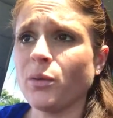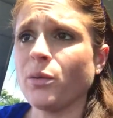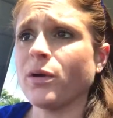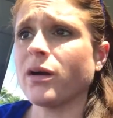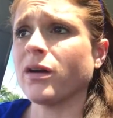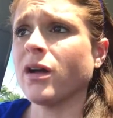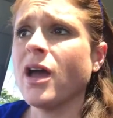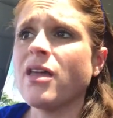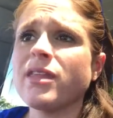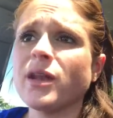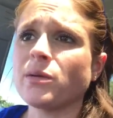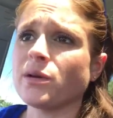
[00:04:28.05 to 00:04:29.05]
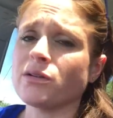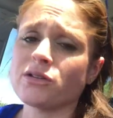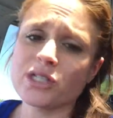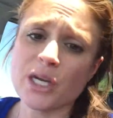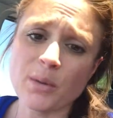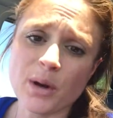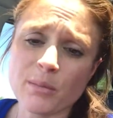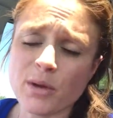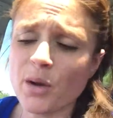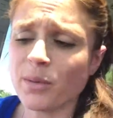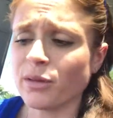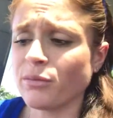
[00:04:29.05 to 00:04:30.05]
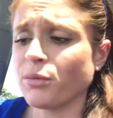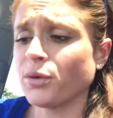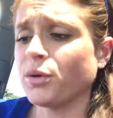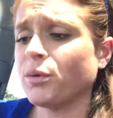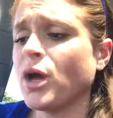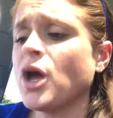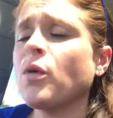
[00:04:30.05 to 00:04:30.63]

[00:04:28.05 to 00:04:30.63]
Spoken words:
or they don't understand what I'm going through,